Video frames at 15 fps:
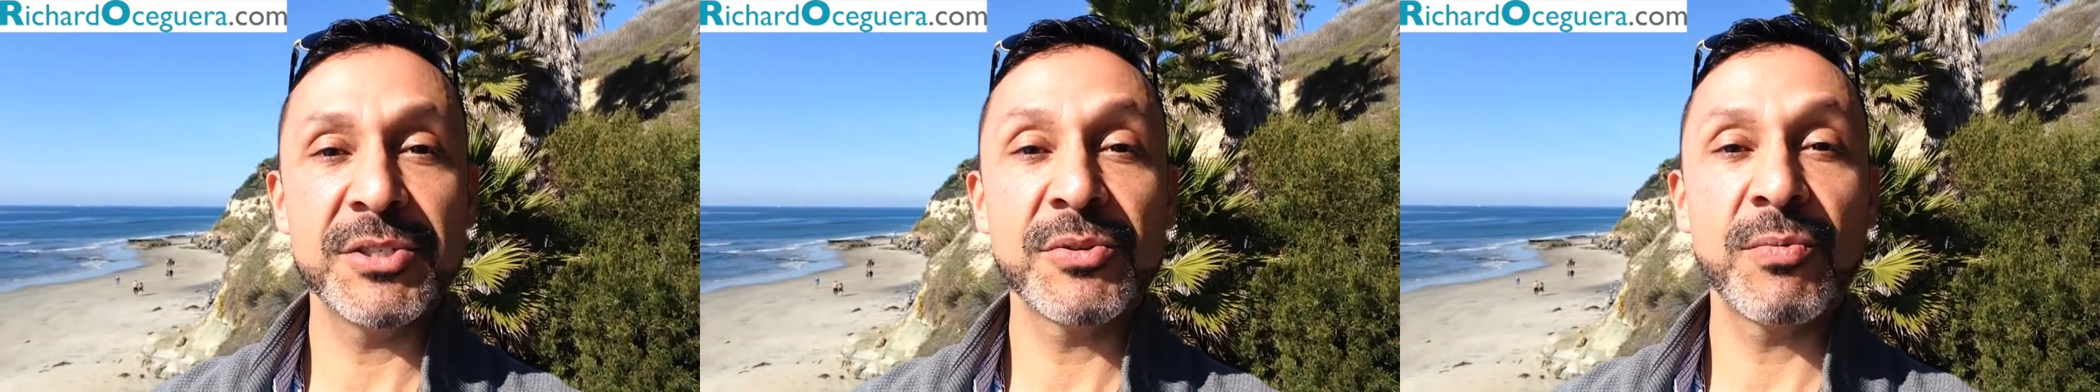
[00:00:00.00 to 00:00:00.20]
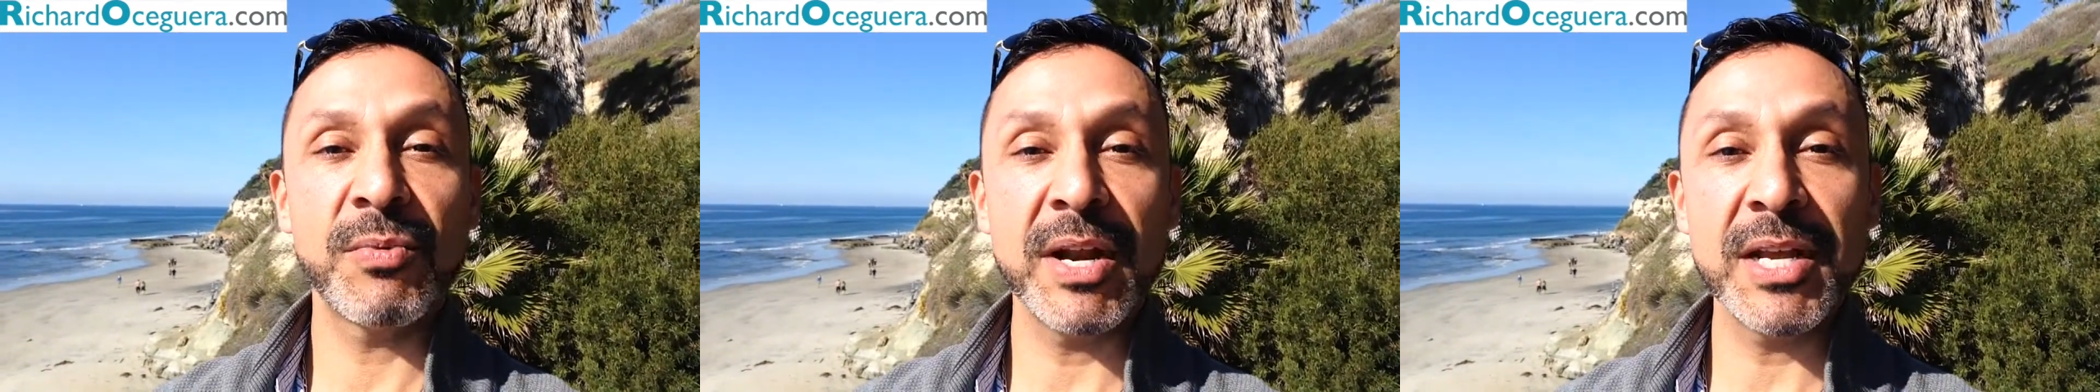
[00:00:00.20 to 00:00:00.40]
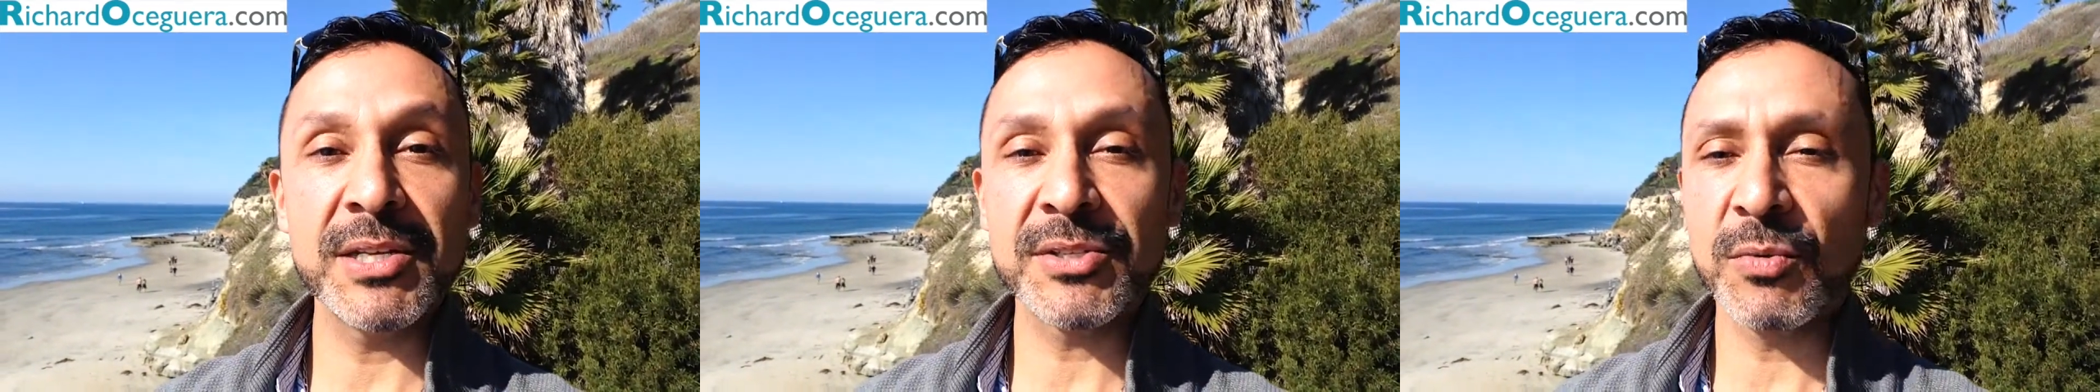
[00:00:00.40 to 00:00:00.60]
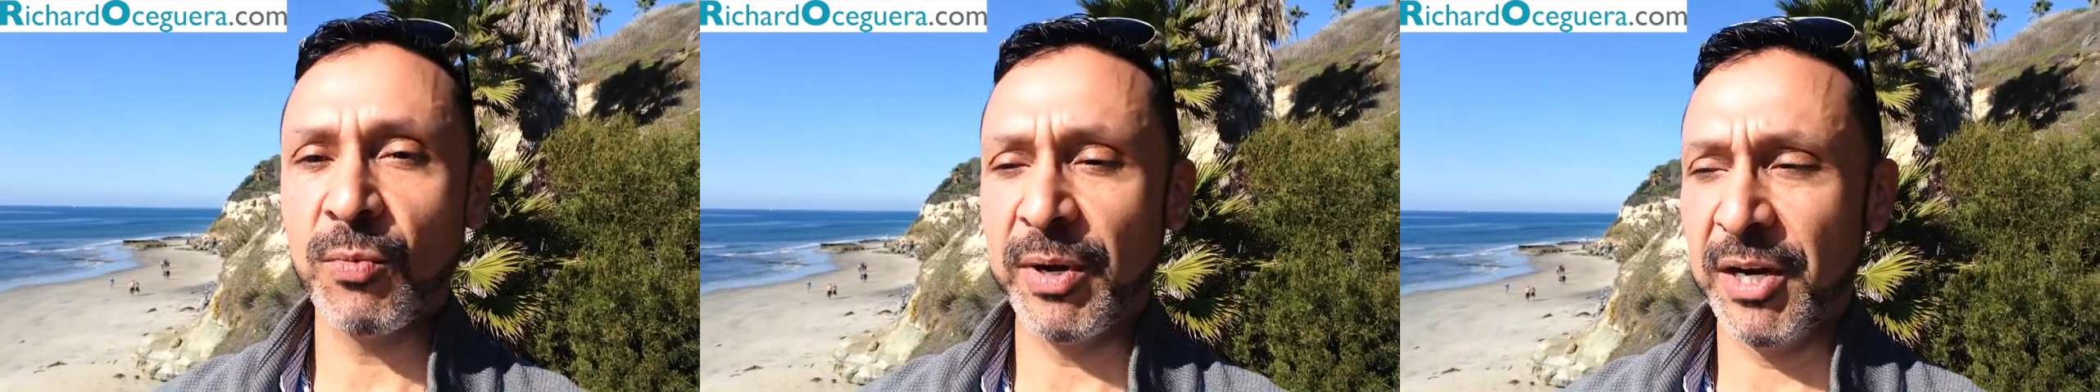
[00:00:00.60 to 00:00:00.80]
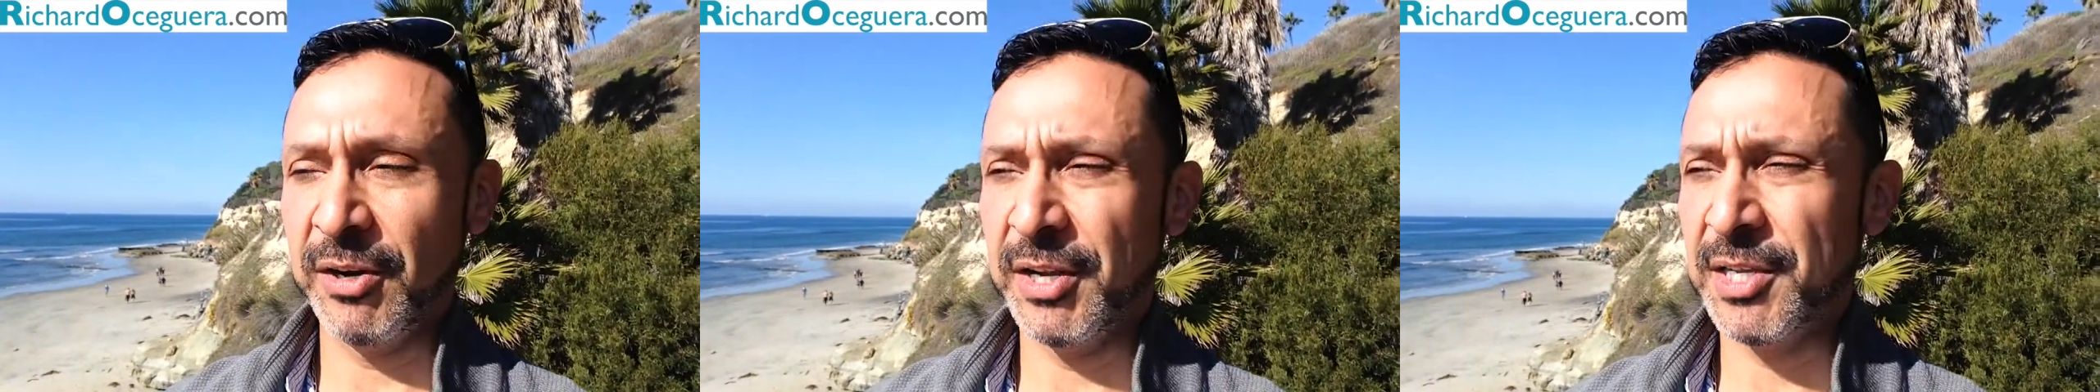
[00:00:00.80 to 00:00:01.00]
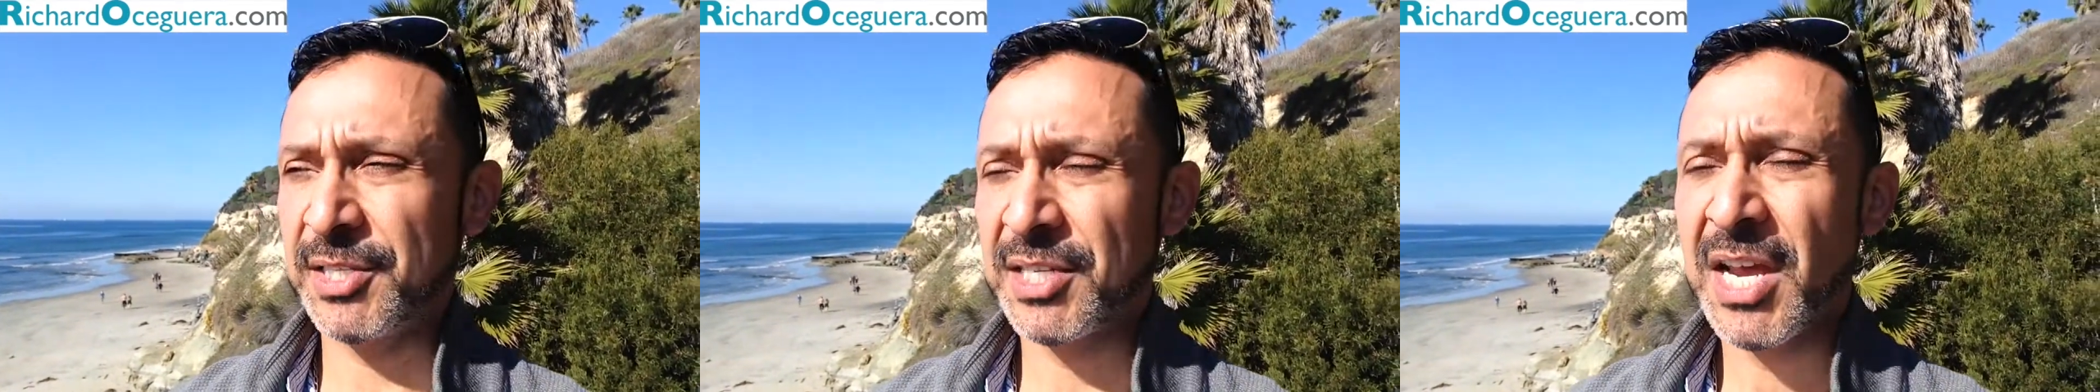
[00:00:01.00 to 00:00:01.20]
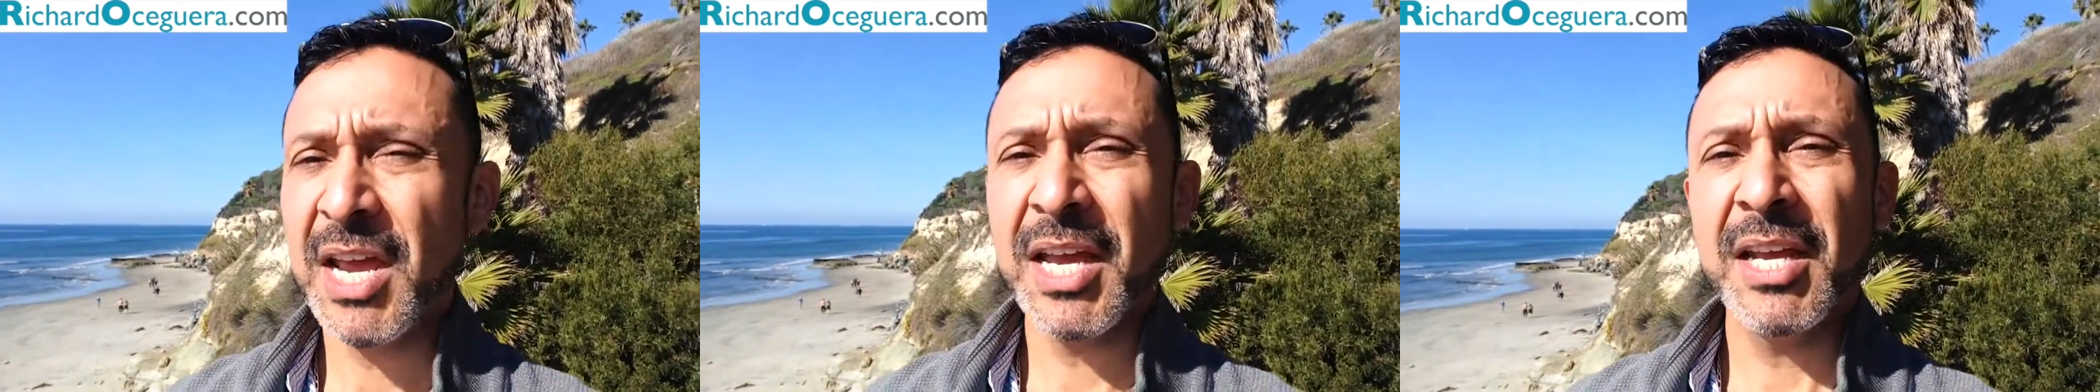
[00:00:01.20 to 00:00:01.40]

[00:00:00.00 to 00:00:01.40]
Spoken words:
to raise awareness?